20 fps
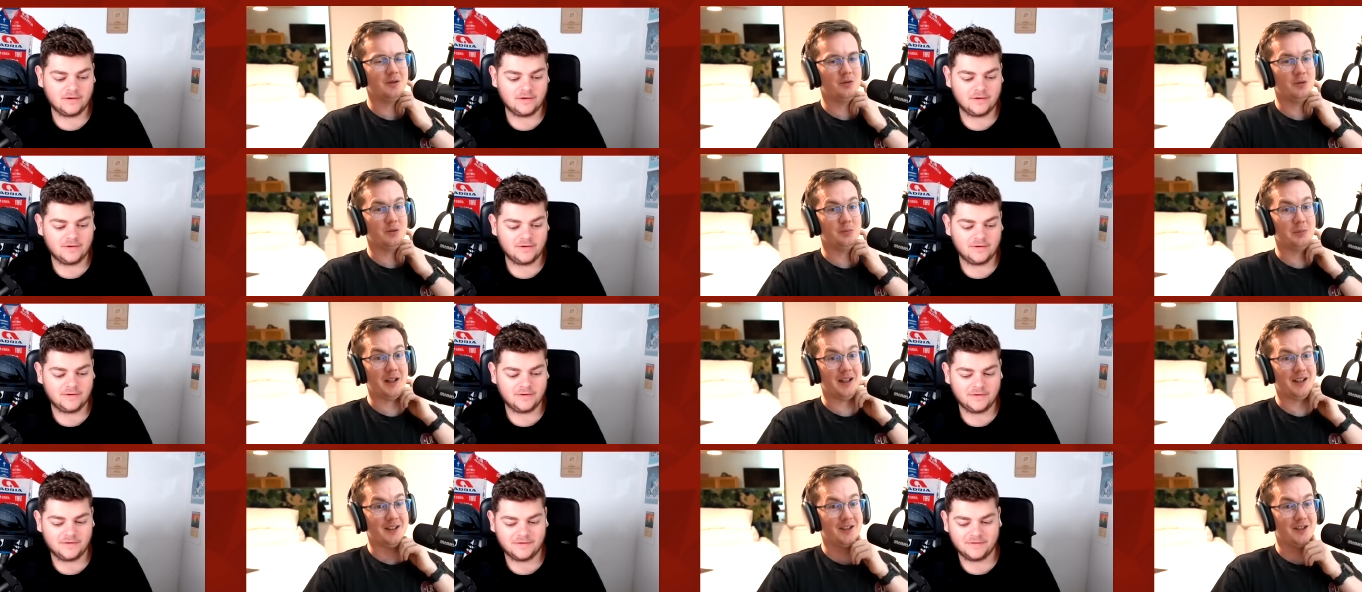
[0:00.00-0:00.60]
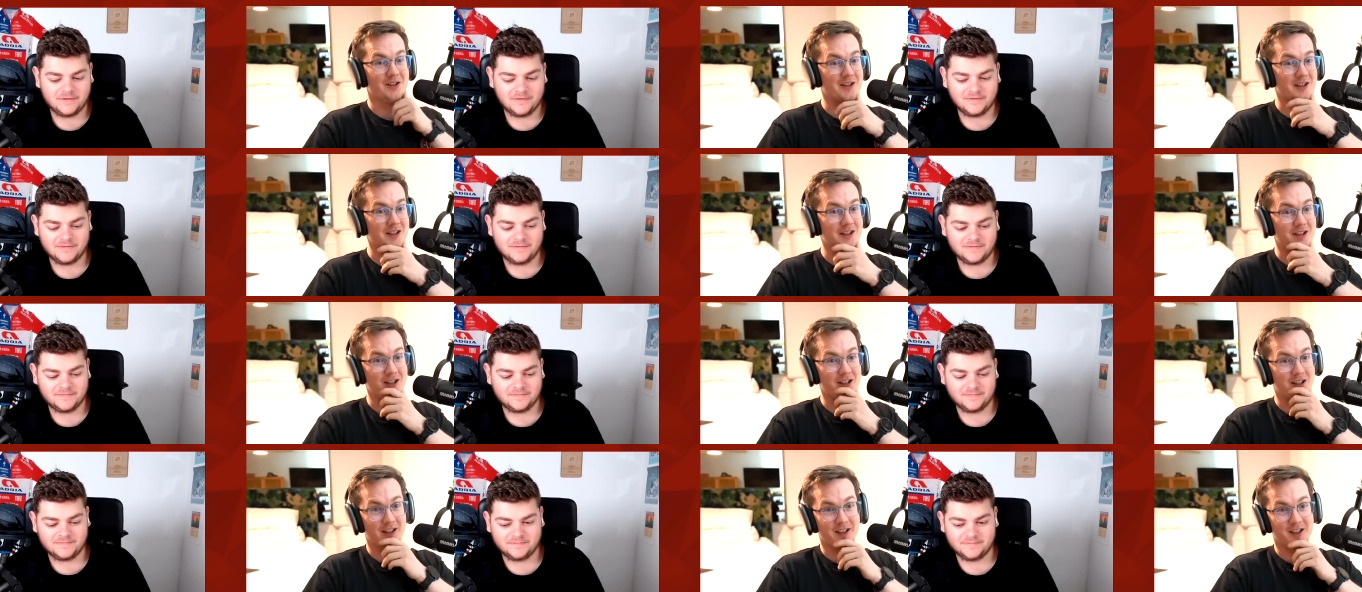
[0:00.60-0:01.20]
Speaker 1: Mate, you
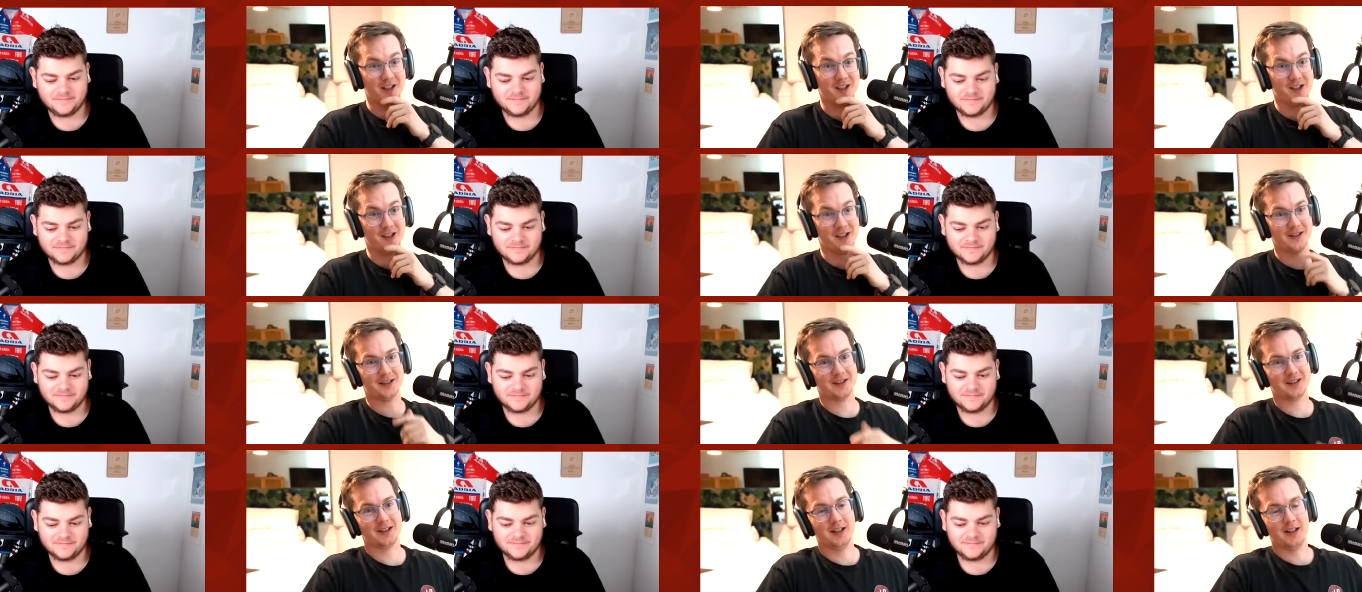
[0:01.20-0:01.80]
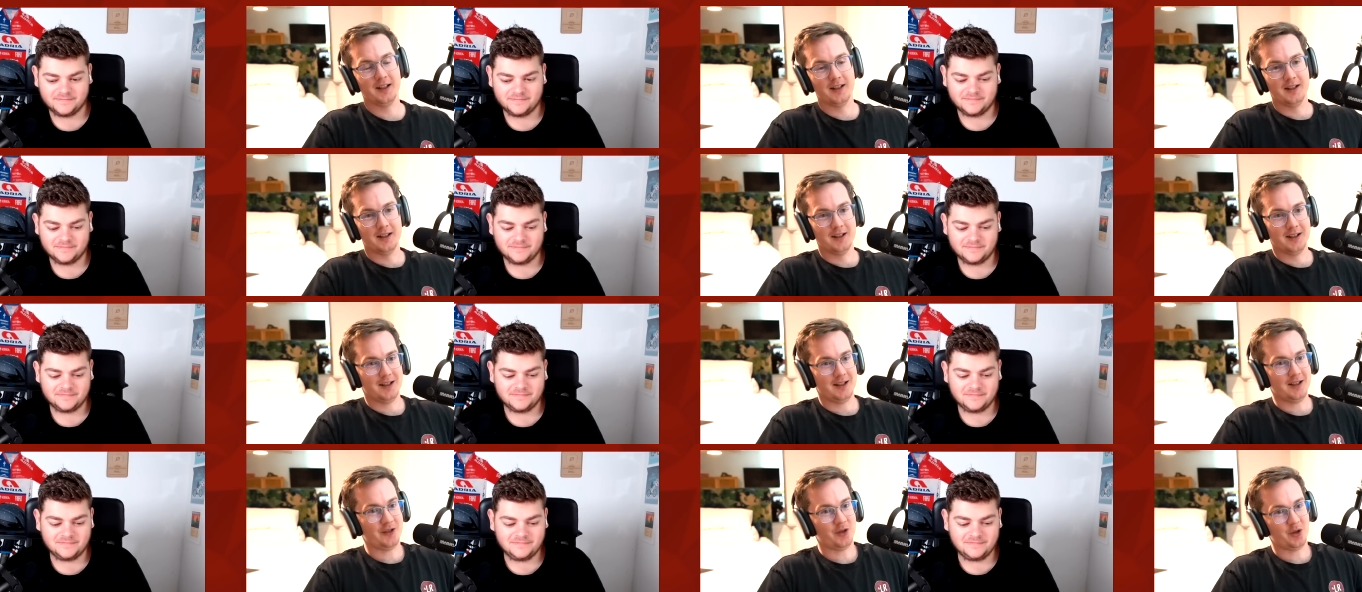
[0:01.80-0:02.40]
see Jan Hirt,
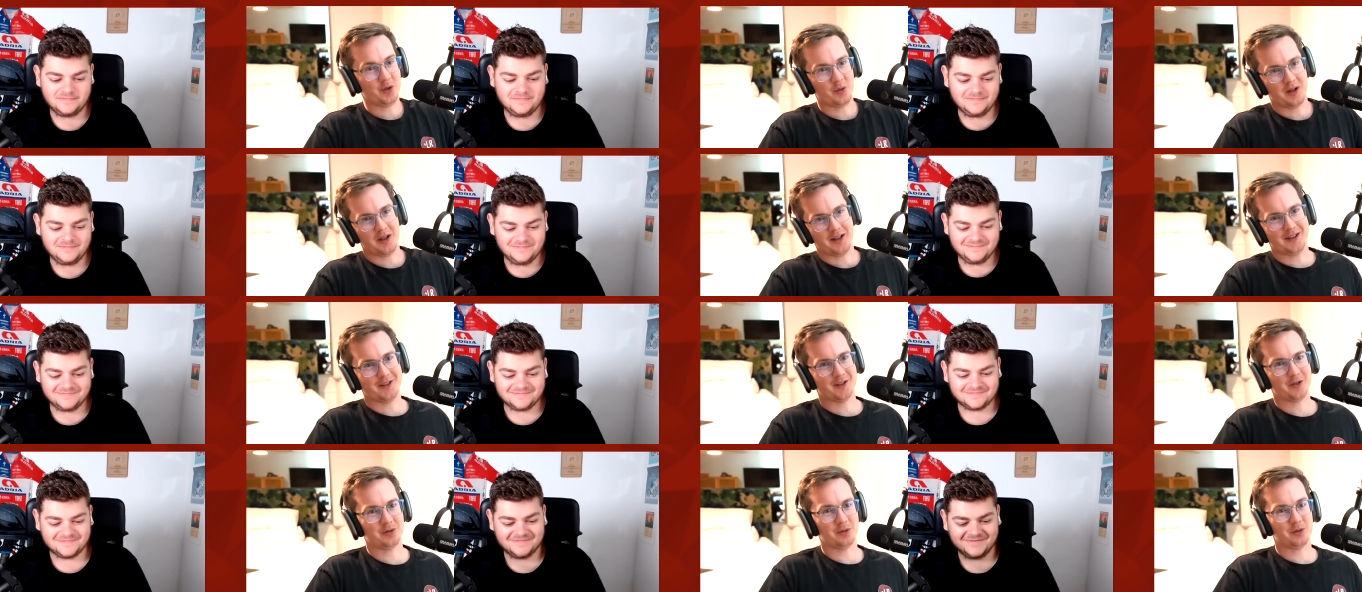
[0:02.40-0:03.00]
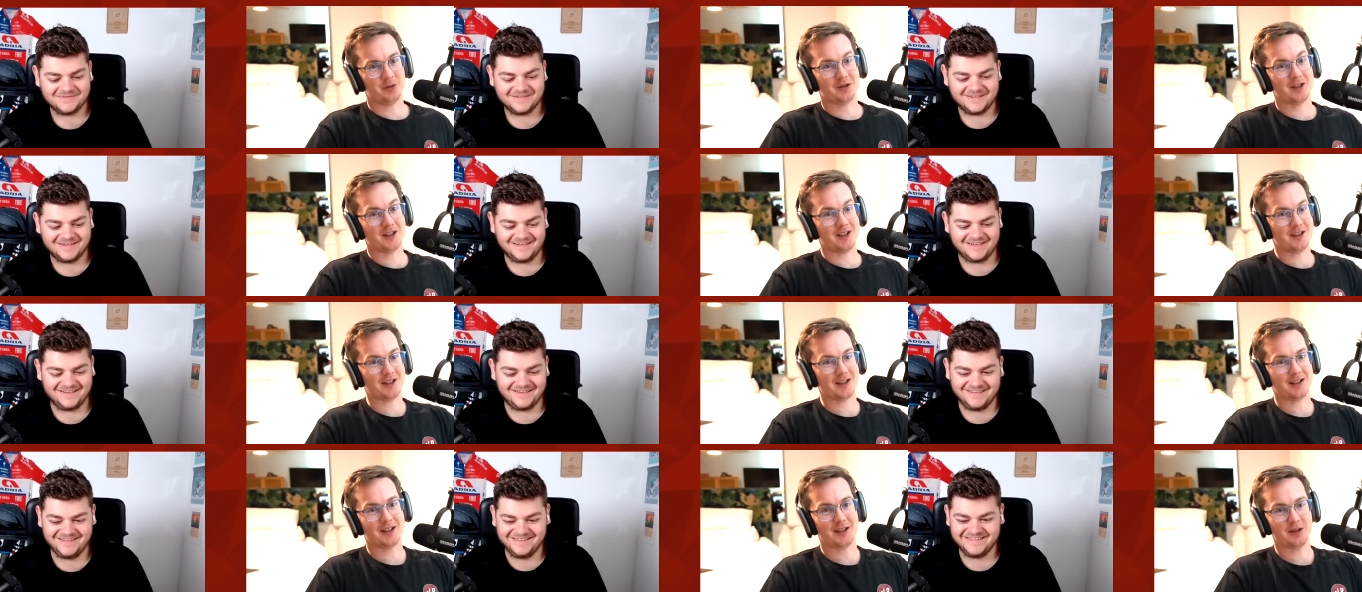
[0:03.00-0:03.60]
his UAE Tour
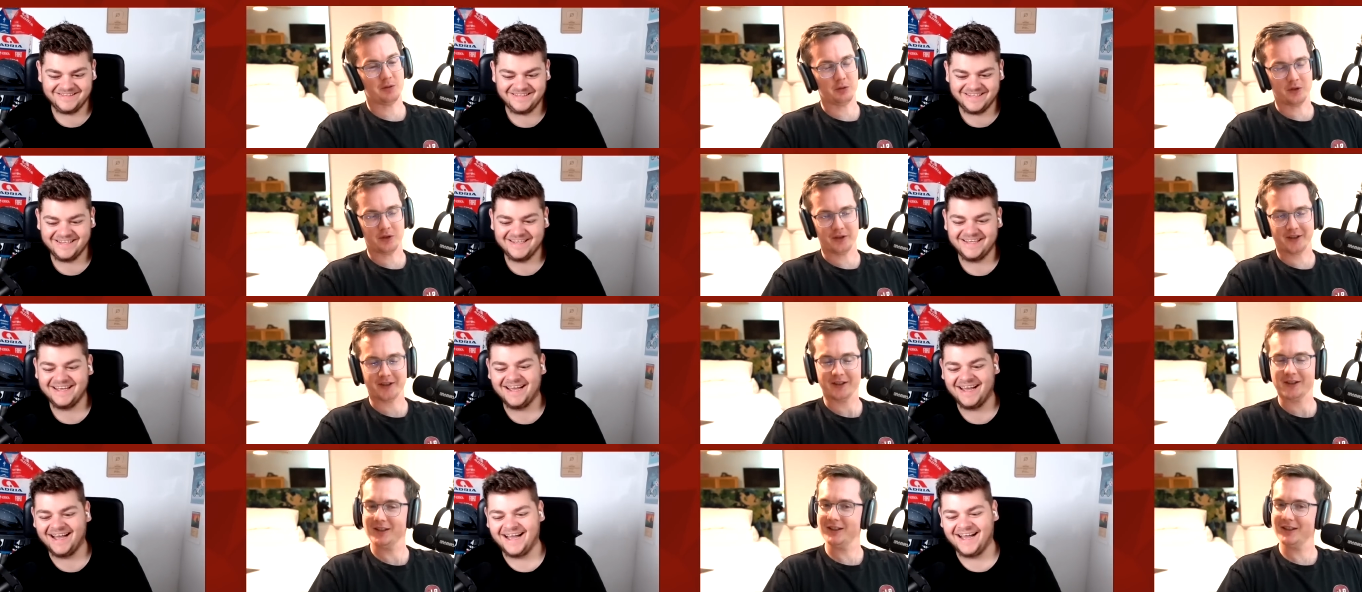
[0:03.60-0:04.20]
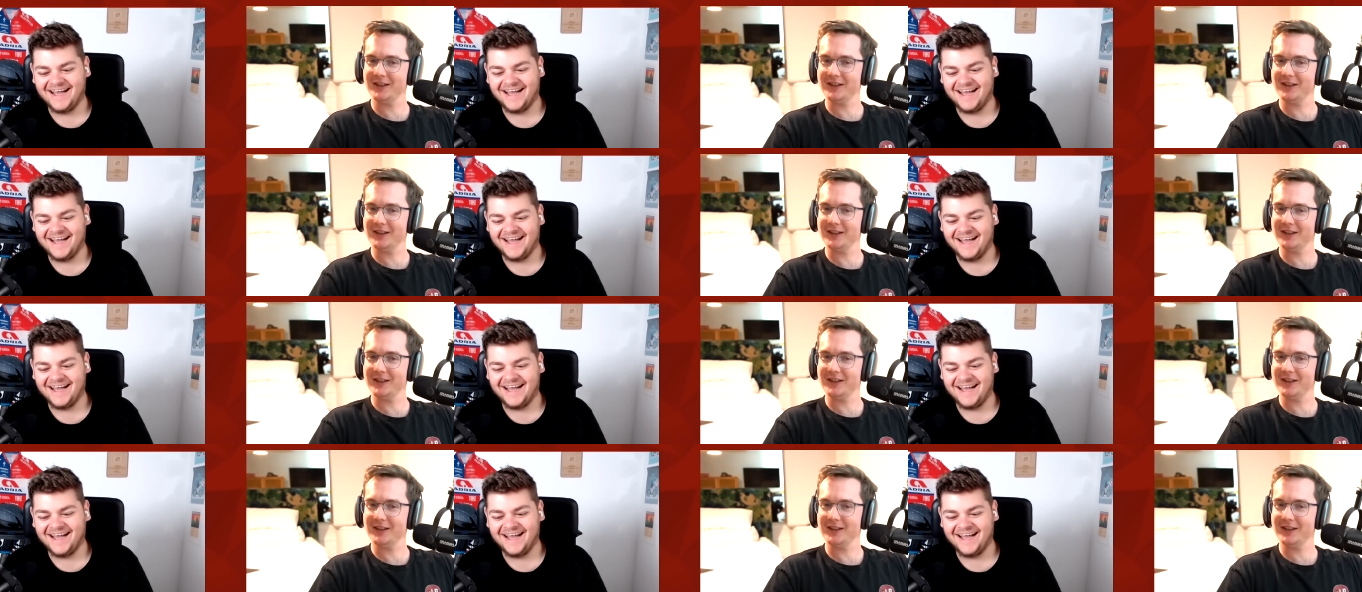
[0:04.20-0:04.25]
TT was...